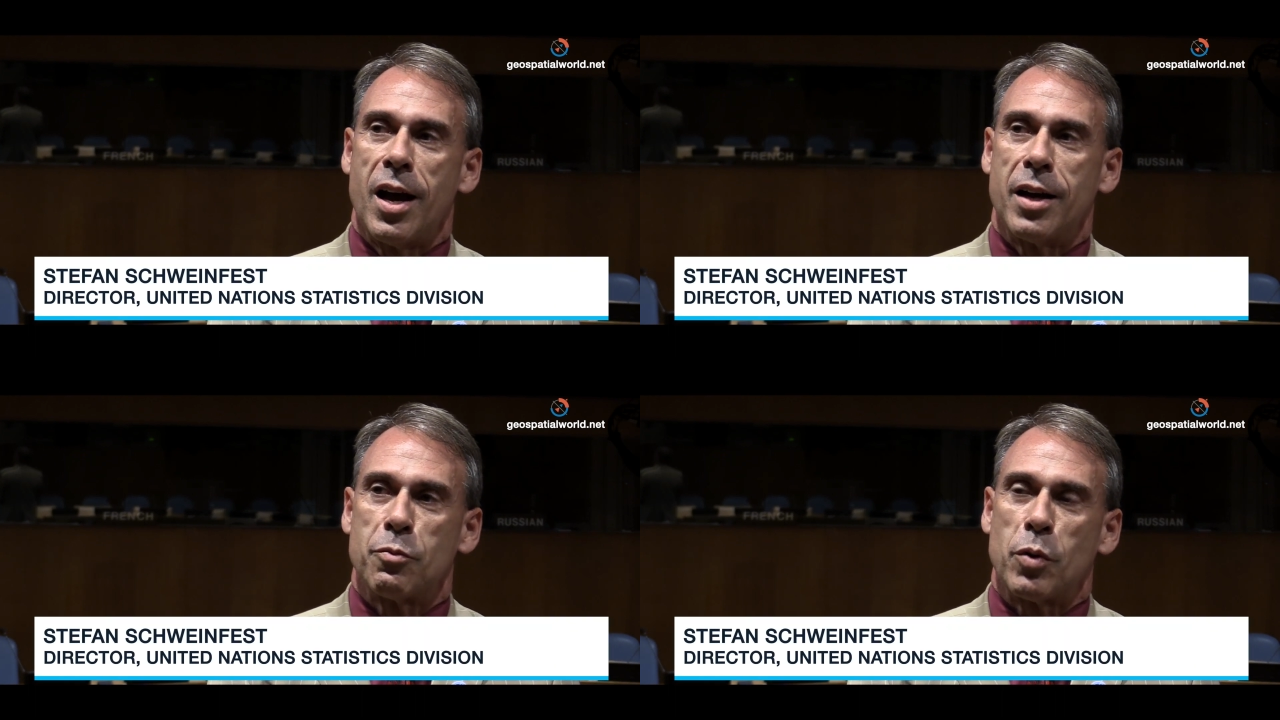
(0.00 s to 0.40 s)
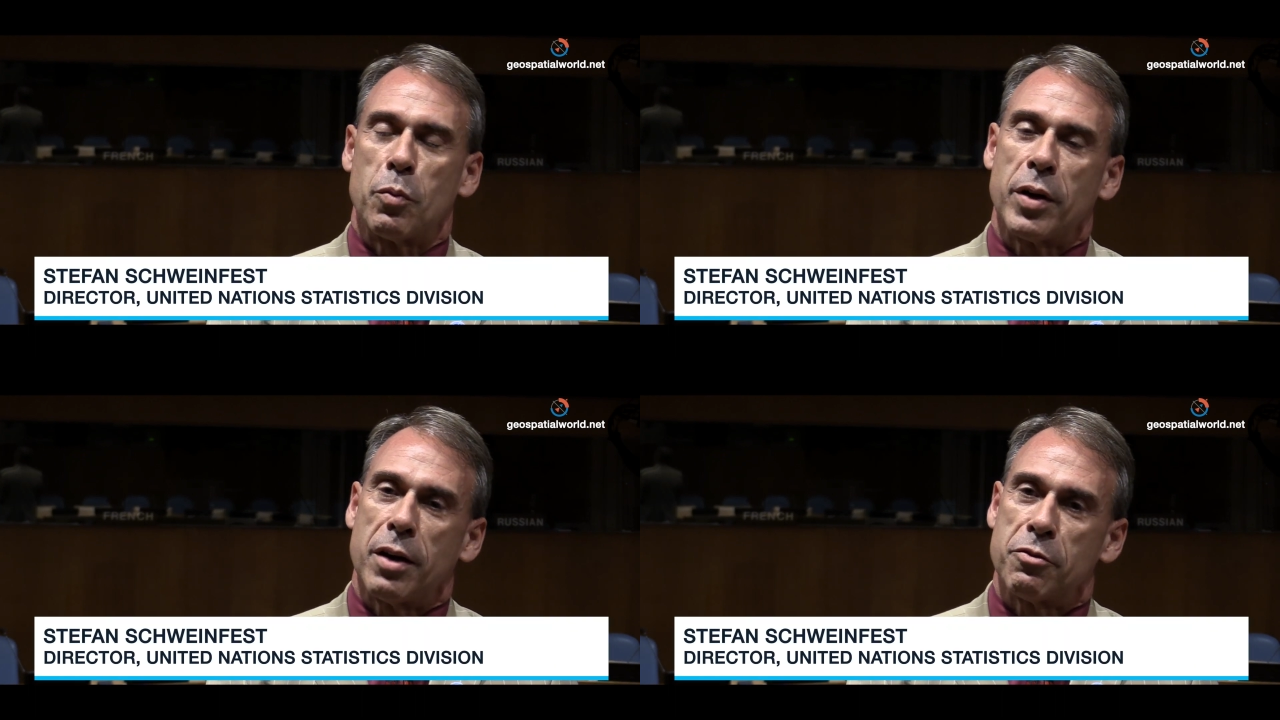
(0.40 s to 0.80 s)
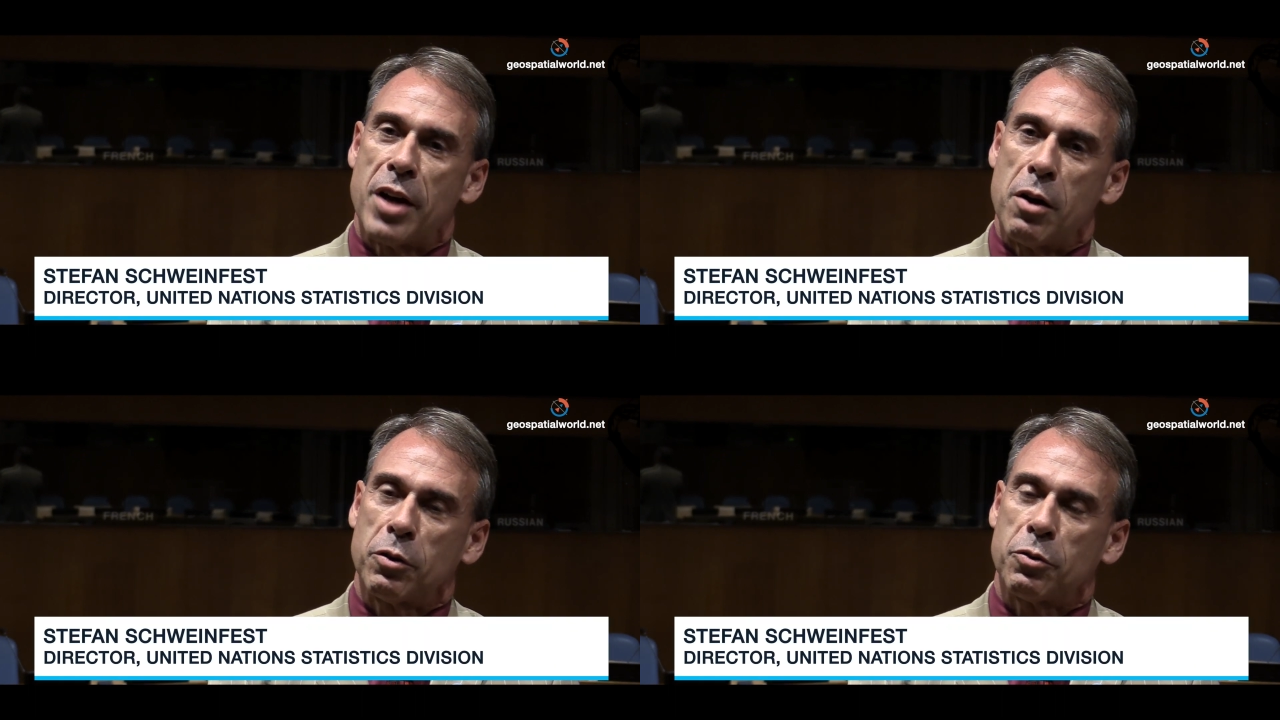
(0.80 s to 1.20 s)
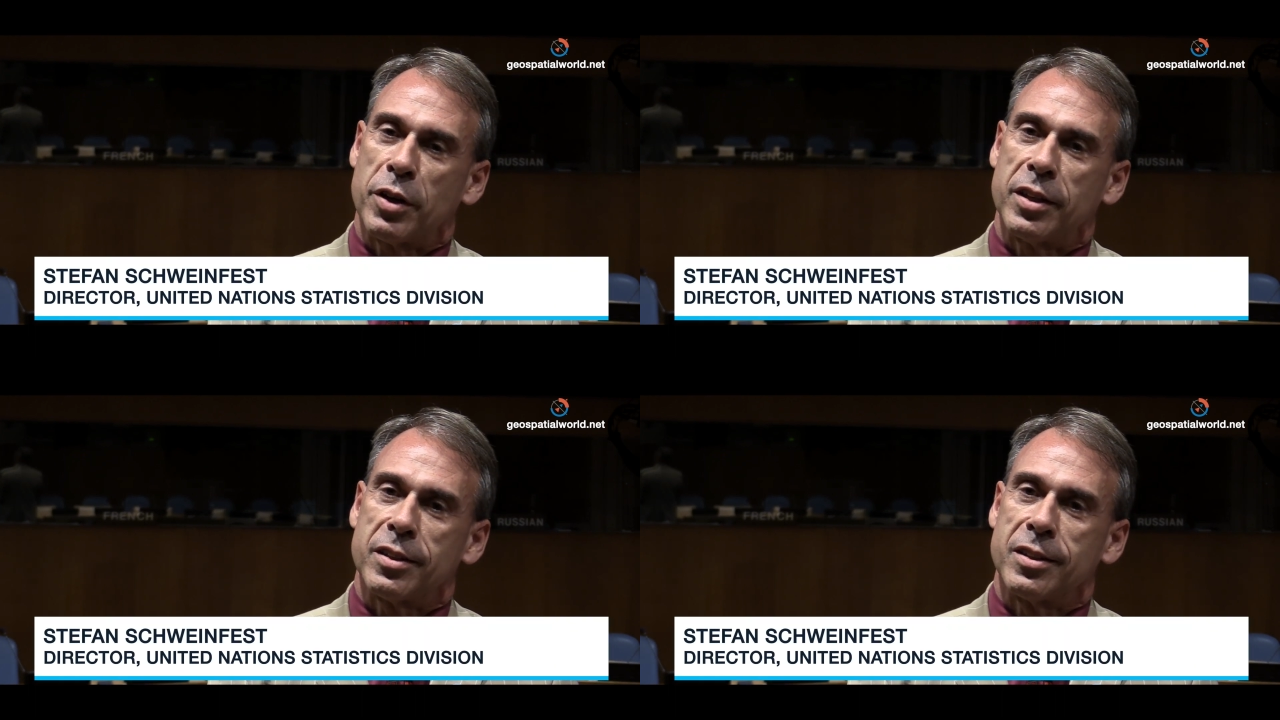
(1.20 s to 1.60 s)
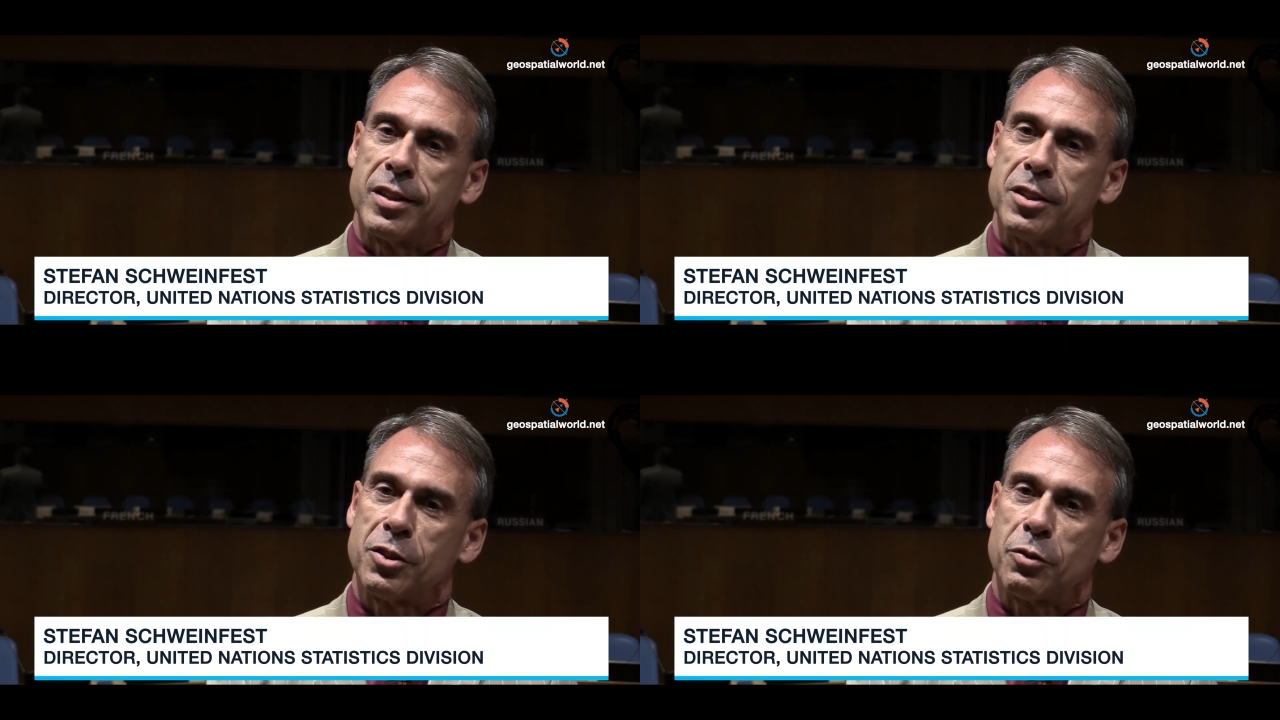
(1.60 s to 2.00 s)
and where we have now created
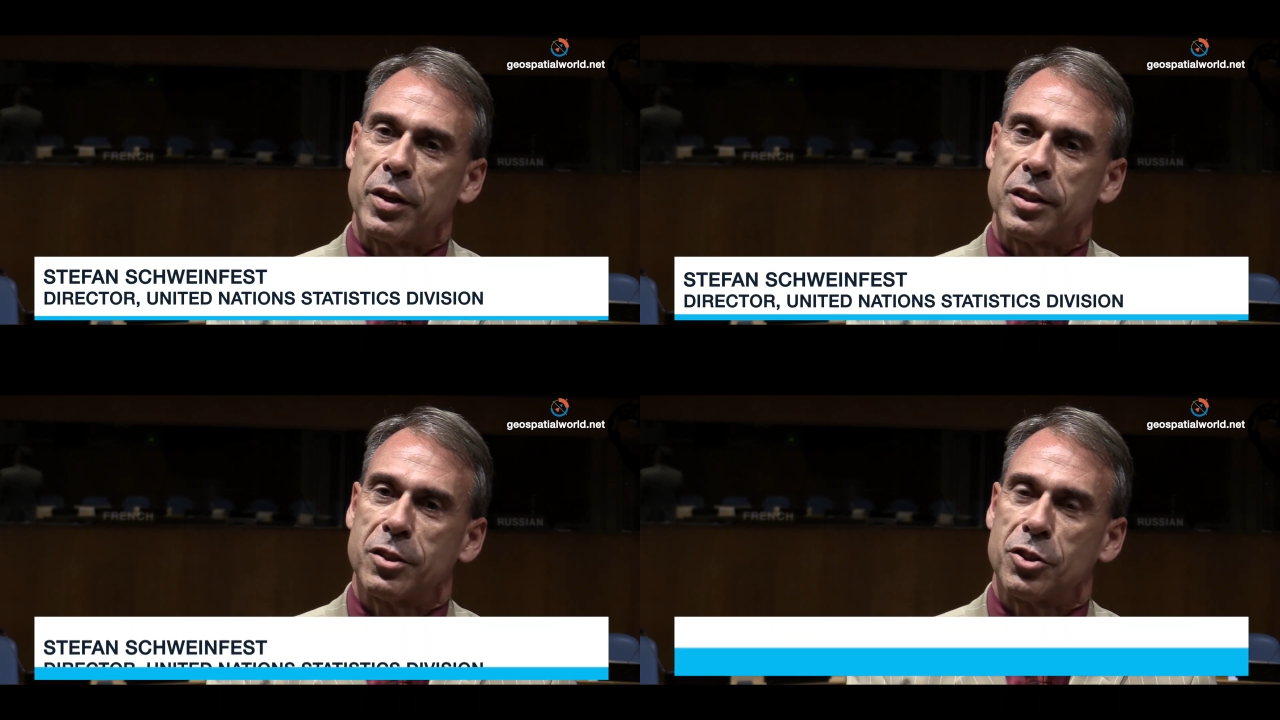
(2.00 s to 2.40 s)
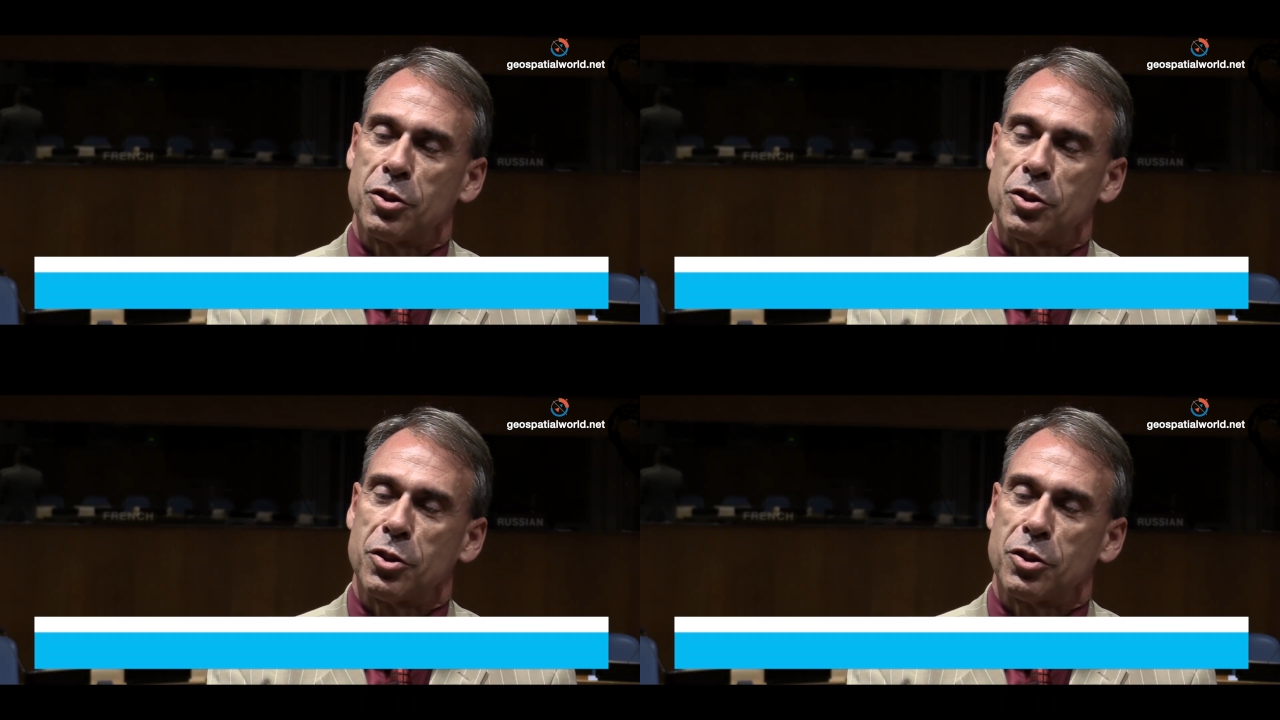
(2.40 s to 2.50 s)
an integrated